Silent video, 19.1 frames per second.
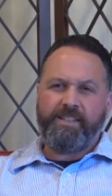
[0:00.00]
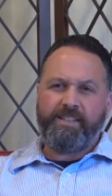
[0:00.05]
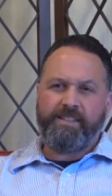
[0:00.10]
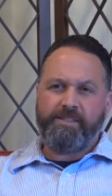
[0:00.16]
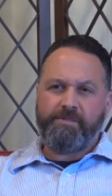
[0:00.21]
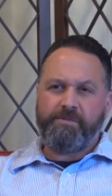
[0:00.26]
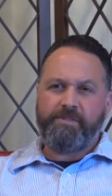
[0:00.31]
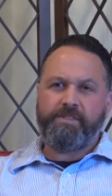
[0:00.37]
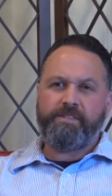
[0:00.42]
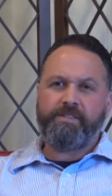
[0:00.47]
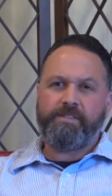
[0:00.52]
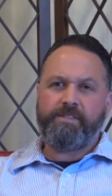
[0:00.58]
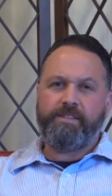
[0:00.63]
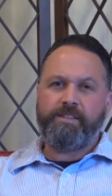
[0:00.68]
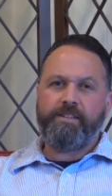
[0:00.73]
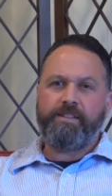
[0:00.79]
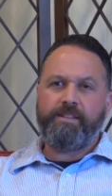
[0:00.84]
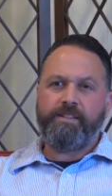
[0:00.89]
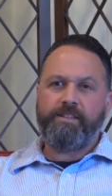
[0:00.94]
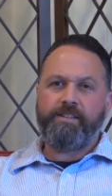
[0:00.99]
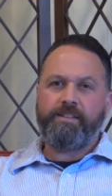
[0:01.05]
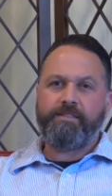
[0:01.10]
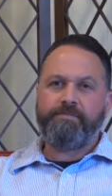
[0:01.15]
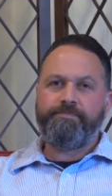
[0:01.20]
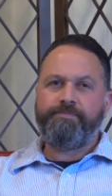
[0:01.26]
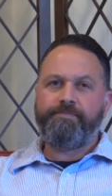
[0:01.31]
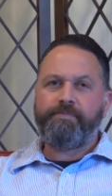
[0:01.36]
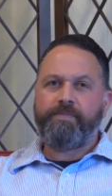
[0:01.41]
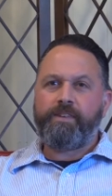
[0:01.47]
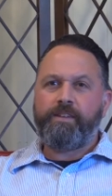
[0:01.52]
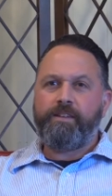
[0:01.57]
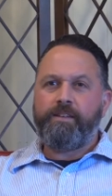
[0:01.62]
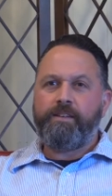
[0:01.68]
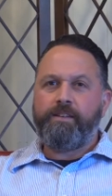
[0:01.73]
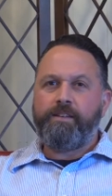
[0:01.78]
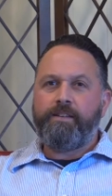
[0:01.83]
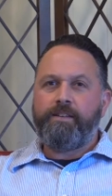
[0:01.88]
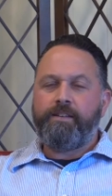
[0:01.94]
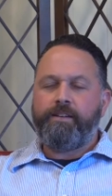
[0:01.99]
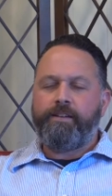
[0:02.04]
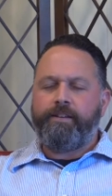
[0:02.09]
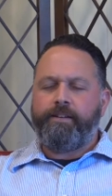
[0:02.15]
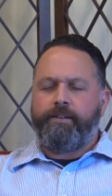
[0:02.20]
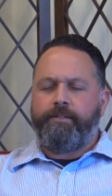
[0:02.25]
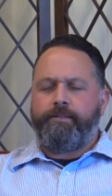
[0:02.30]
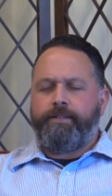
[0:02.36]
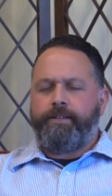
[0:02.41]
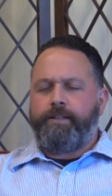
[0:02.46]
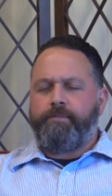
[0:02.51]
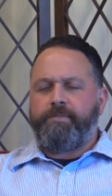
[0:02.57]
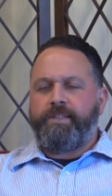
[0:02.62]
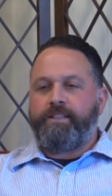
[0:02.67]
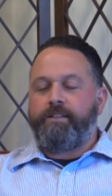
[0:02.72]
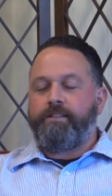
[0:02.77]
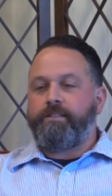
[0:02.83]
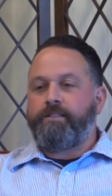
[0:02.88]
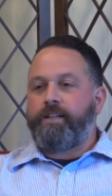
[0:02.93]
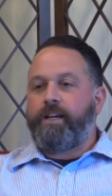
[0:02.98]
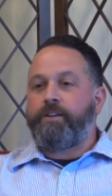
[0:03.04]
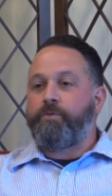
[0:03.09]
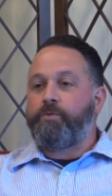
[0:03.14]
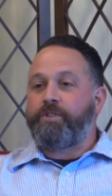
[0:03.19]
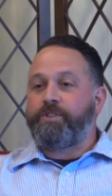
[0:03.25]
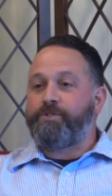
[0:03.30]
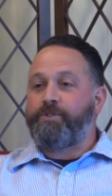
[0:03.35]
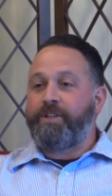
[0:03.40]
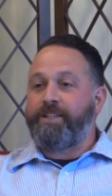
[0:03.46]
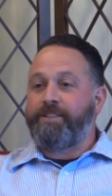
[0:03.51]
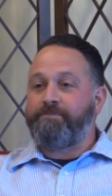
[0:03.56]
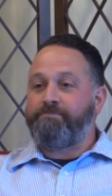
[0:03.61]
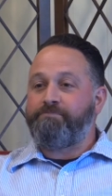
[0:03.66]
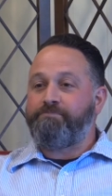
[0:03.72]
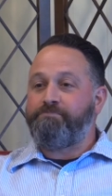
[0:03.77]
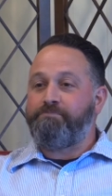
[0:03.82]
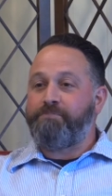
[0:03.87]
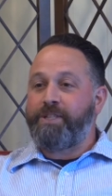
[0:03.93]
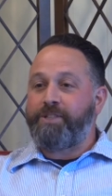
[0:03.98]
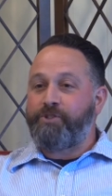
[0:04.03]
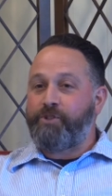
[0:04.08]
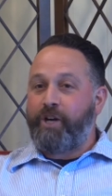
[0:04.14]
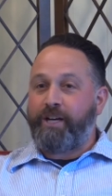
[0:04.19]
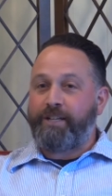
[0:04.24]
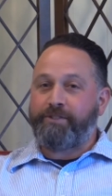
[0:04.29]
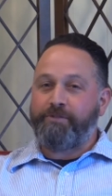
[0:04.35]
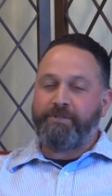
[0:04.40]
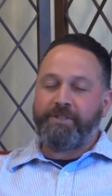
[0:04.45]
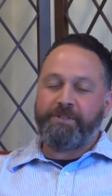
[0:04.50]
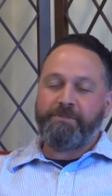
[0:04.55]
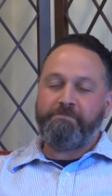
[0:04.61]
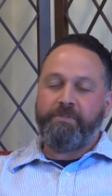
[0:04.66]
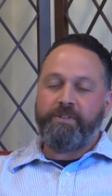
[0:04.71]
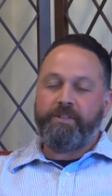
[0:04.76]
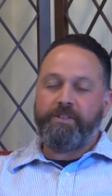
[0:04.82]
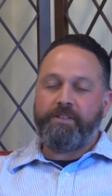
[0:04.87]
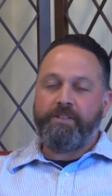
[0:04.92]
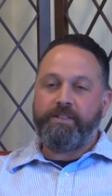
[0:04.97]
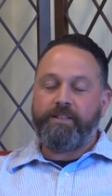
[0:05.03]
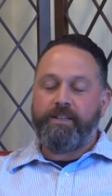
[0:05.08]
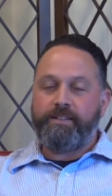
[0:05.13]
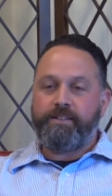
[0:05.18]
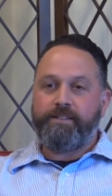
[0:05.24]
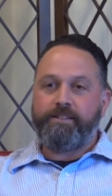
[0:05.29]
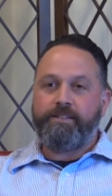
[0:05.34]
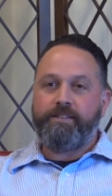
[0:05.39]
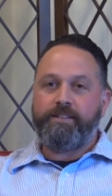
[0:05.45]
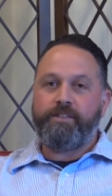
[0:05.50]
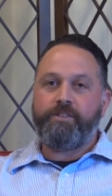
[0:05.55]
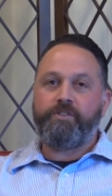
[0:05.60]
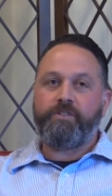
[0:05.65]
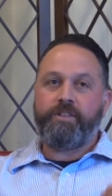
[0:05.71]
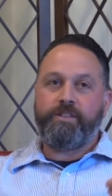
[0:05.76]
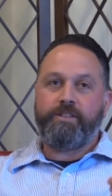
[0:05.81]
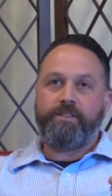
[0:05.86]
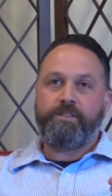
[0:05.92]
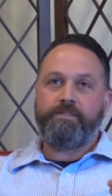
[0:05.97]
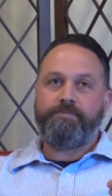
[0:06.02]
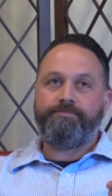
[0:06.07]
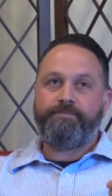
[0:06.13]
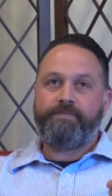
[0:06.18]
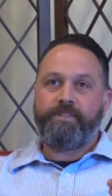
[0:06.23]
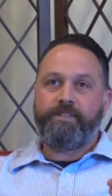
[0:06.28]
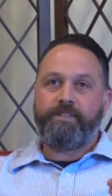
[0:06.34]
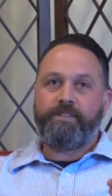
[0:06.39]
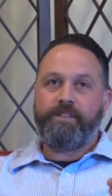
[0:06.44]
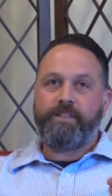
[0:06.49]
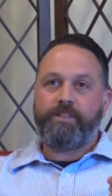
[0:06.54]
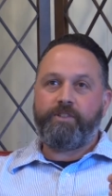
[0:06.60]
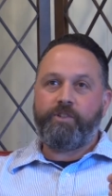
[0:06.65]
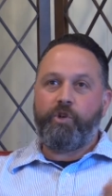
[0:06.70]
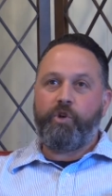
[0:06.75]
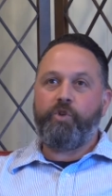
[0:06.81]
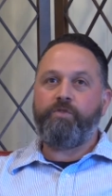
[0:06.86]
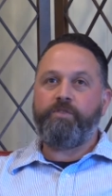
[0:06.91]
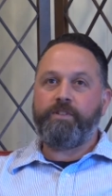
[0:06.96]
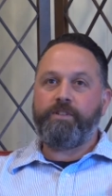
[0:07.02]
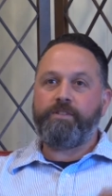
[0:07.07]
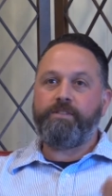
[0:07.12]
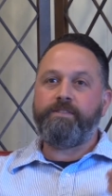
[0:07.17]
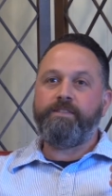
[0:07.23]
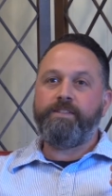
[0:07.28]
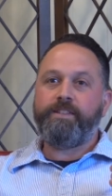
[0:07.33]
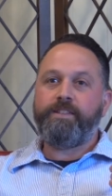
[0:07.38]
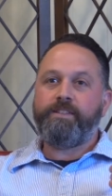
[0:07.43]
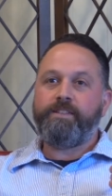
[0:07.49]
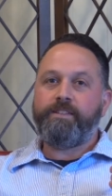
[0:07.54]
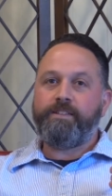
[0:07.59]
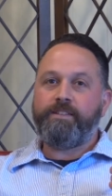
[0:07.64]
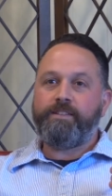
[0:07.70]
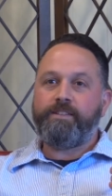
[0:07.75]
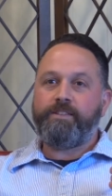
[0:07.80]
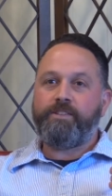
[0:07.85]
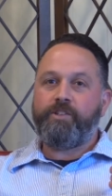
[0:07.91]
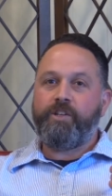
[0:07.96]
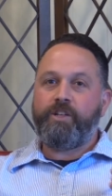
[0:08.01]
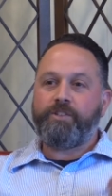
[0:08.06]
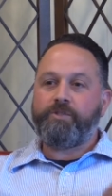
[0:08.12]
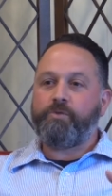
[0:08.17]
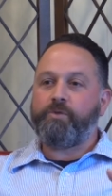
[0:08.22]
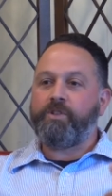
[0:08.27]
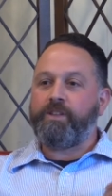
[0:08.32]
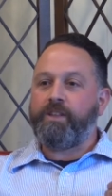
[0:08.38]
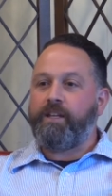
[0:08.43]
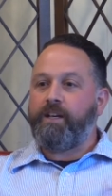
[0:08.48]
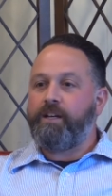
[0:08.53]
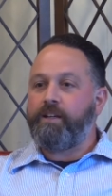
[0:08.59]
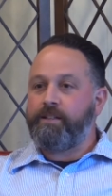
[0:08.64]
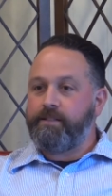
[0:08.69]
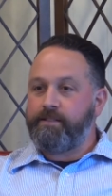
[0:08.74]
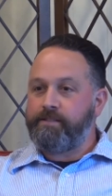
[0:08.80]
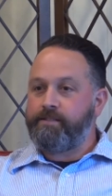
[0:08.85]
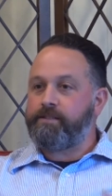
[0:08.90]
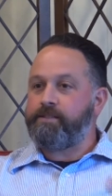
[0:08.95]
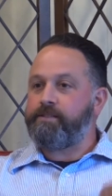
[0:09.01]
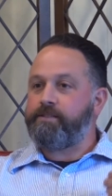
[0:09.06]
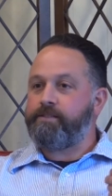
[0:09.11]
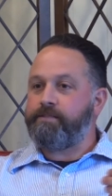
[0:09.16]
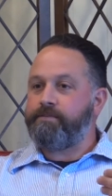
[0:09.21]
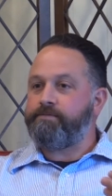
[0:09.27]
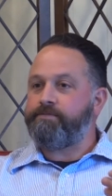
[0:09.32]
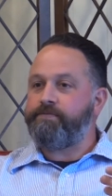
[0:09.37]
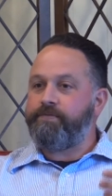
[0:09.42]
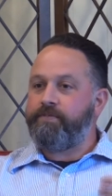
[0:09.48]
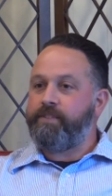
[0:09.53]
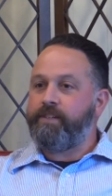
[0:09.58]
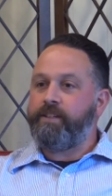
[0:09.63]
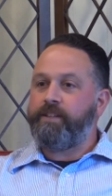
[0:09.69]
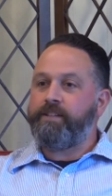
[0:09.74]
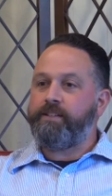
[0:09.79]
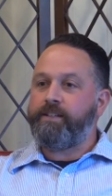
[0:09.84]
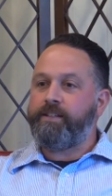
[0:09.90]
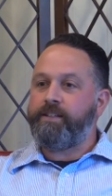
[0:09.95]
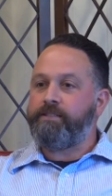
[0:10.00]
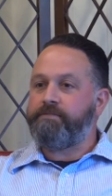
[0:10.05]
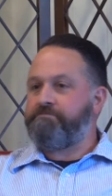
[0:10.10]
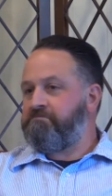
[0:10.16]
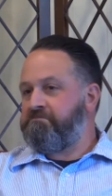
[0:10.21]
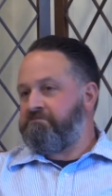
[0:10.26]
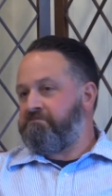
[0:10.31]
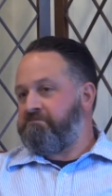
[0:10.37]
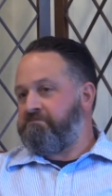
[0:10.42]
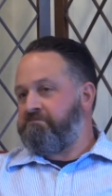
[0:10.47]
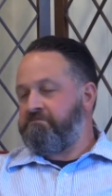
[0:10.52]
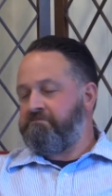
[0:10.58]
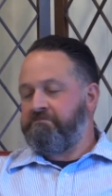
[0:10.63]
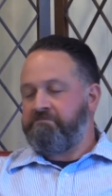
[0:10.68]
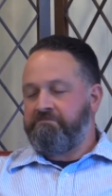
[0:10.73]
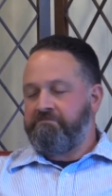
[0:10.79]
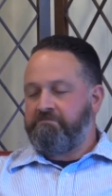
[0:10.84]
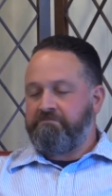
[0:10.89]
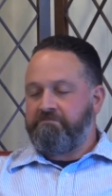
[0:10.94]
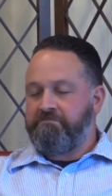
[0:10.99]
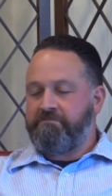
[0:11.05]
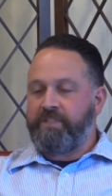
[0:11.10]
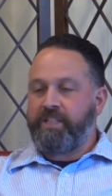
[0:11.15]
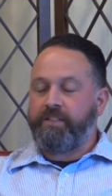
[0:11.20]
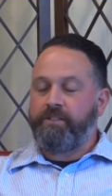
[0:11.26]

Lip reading: because it was. I mean, I don't want to try and be doctorish, but you know, the COVID got to her lungs, and then. You know,